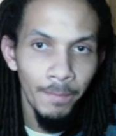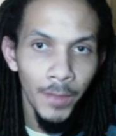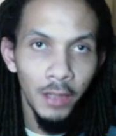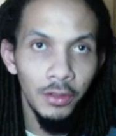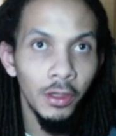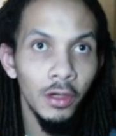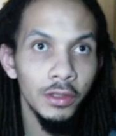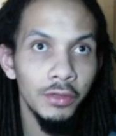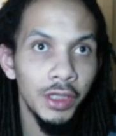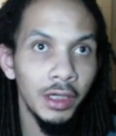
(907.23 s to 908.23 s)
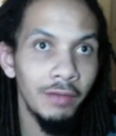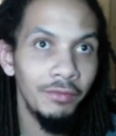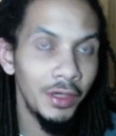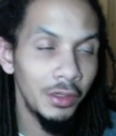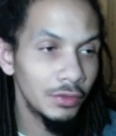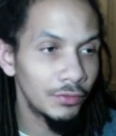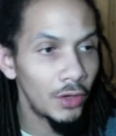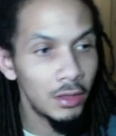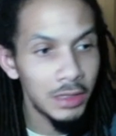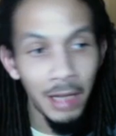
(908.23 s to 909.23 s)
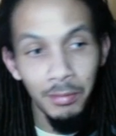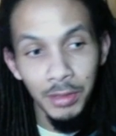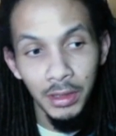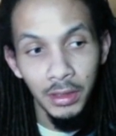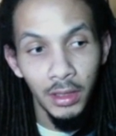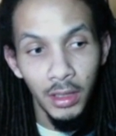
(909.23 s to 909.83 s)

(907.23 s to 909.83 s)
And you can also check out videos for our top 10